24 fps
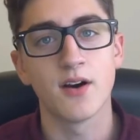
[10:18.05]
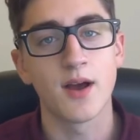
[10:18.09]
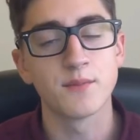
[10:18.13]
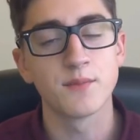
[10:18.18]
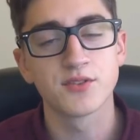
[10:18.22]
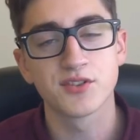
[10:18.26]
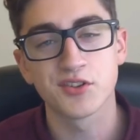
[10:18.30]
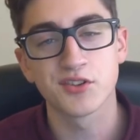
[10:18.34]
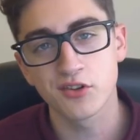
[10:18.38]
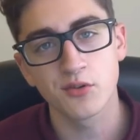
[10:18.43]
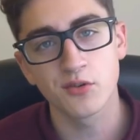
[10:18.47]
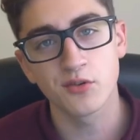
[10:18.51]

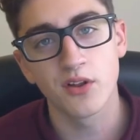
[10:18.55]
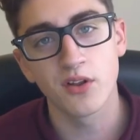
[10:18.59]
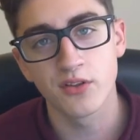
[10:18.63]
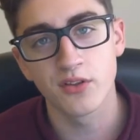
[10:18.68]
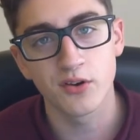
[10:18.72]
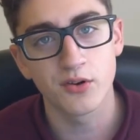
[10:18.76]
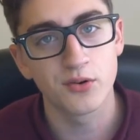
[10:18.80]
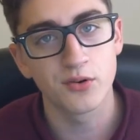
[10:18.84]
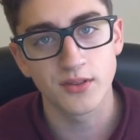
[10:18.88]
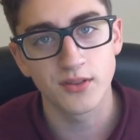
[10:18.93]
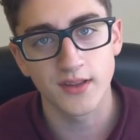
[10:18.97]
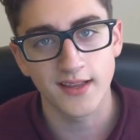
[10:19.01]
see that
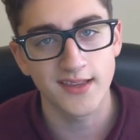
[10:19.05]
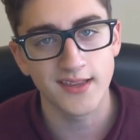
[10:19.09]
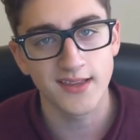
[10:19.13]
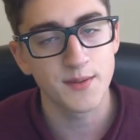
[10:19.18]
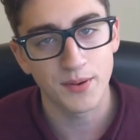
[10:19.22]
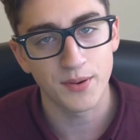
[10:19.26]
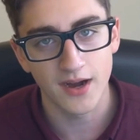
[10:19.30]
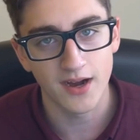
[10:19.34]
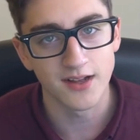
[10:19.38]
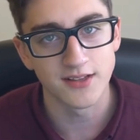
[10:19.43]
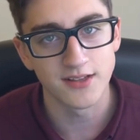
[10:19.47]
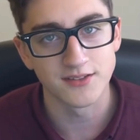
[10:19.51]
this is not the
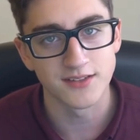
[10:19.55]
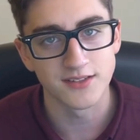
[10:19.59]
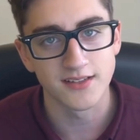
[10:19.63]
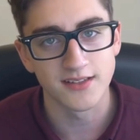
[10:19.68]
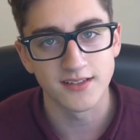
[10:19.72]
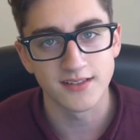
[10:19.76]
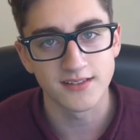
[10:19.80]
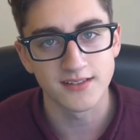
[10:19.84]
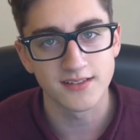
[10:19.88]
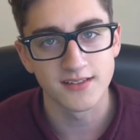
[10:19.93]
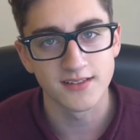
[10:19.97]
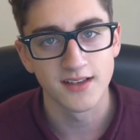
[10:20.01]
case with
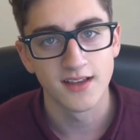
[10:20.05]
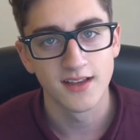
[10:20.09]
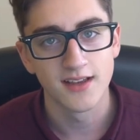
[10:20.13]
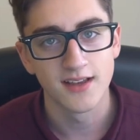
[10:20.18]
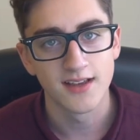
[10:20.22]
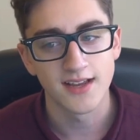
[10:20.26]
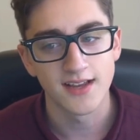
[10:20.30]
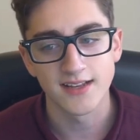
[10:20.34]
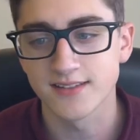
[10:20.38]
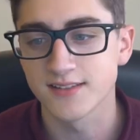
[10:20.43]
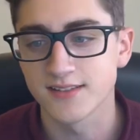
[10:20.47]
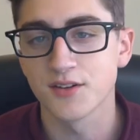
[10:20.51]
Danny,
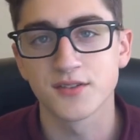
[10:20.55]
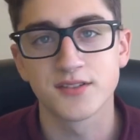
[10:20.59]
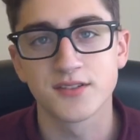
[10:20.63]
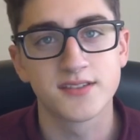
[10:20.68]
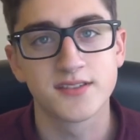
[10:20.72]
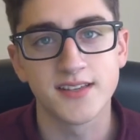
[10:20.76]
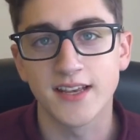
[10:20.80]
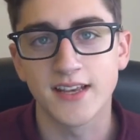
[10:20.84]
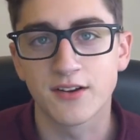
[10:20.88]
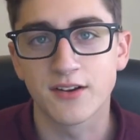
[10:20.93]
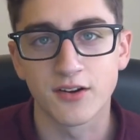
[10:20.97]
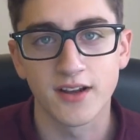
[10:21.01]
because he
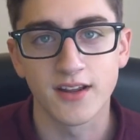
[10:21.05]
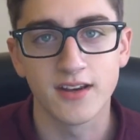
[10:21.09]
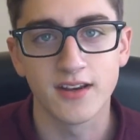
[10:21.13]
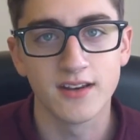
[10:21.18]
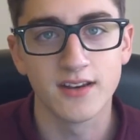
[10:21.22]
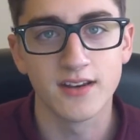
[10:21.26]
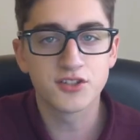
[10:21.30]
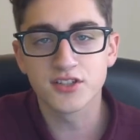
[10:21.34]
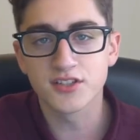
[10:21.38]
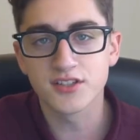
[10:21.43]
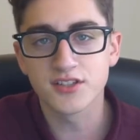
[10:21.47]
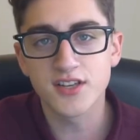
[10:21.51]
branches
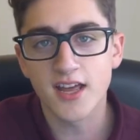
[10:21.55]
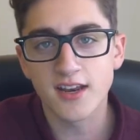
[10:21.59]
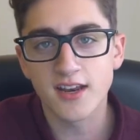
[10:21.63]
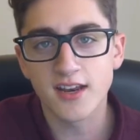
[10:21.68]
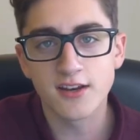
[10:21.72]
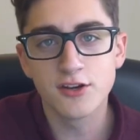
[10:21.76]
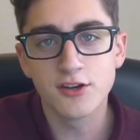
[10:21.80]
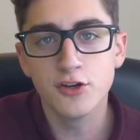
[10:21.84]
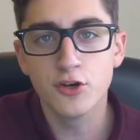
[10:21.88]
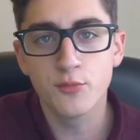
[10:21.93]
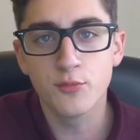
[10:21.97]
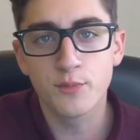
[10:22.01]
so
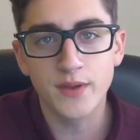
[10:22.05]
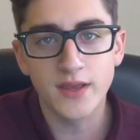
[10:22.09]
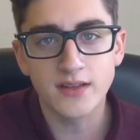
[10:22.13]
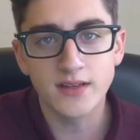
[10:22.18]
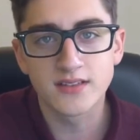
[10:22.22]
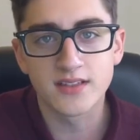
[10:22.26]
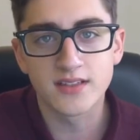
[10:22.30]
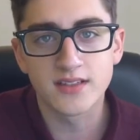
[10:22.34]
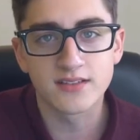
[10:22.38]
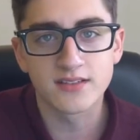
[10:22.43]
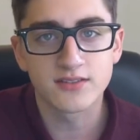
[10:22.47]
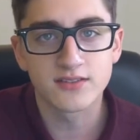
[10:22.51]
far from the
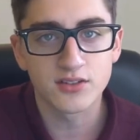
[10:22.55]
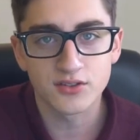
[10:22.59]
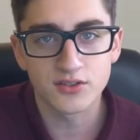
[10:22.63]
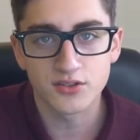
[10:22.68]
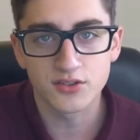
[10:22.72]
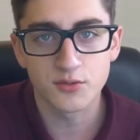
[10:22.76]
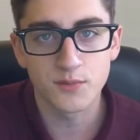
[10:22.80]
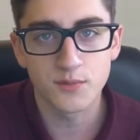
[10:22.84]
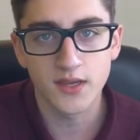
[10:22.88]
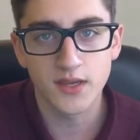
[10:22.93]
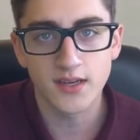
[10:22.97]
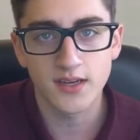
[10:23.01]
joke
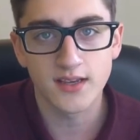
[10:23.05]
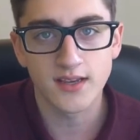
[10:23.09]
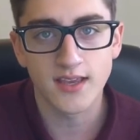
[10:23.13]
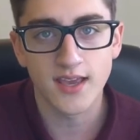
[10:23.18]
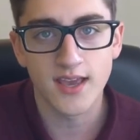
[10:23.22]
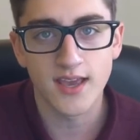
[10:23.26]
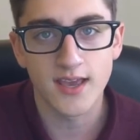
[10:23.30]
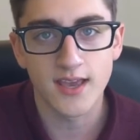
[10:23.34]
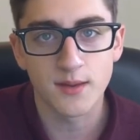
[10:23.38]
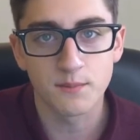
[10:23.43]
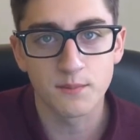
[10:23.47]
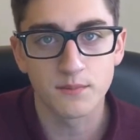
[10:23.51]
that it
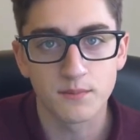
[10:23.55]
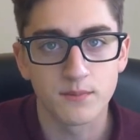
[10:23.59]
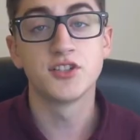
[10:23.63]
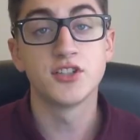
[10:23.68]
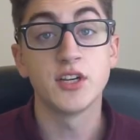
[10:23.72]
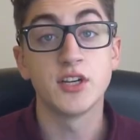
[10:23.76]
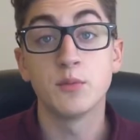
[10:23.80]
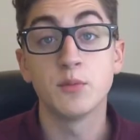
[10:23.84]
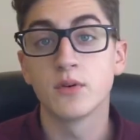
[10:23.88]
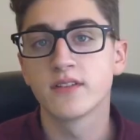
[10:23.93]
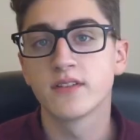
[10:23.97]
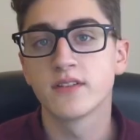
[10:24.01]
becomes
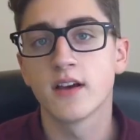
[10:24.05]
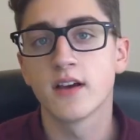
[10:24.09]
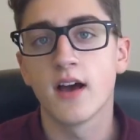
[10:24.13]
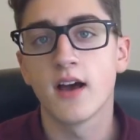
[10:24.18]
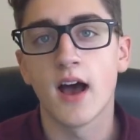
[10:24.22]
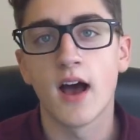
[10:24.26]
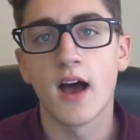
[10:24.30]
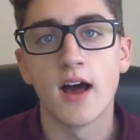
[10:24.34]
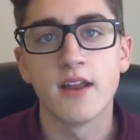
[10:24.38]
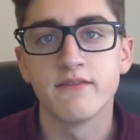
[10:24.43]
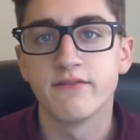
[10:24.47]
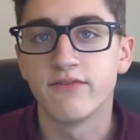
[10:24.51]
bizarre and
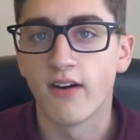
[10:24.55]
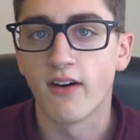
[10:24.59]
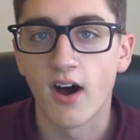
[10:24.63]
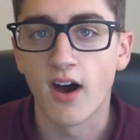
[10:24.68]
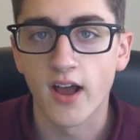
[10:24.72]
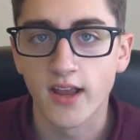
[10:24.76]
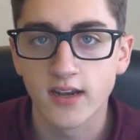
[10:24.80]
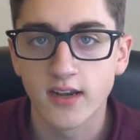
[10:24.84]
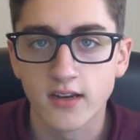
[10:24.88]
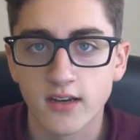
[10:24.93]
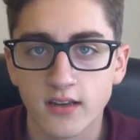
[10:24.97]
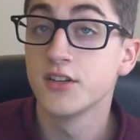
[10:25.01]
hard to
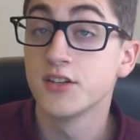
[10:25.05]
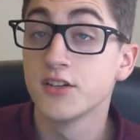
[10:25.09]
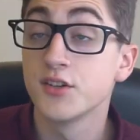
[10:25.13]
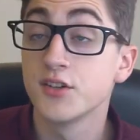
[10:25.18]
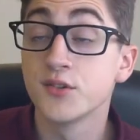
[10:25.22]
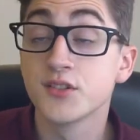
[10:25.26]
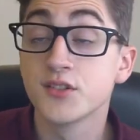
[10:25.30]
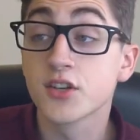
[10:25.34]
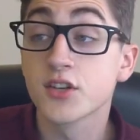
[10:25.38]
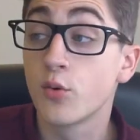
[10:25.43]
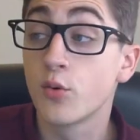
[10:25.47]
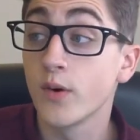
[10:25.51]
decipher which
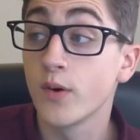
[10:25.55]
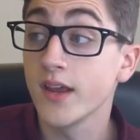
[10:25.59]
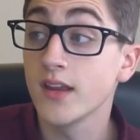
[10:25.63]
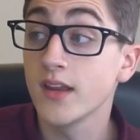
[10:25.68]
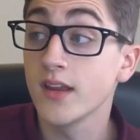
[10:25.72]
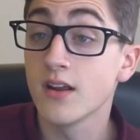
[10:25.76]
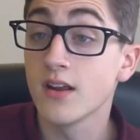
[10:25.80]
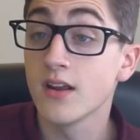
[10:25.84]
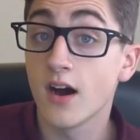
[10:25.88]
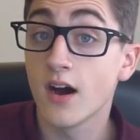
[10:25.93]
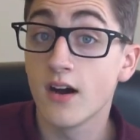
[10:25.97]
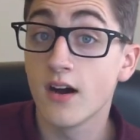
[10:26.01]
direction
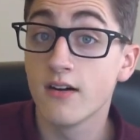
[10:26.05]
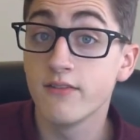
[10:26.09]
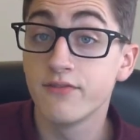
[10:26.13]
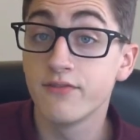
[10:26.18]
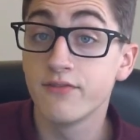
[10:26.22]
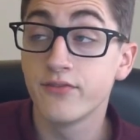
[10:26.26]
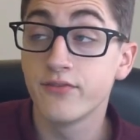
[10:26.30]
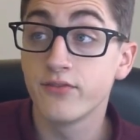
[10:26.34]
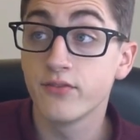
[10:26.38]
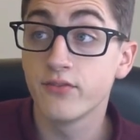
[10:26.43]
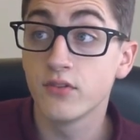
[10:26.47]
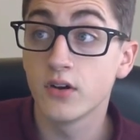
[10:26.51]
he is going.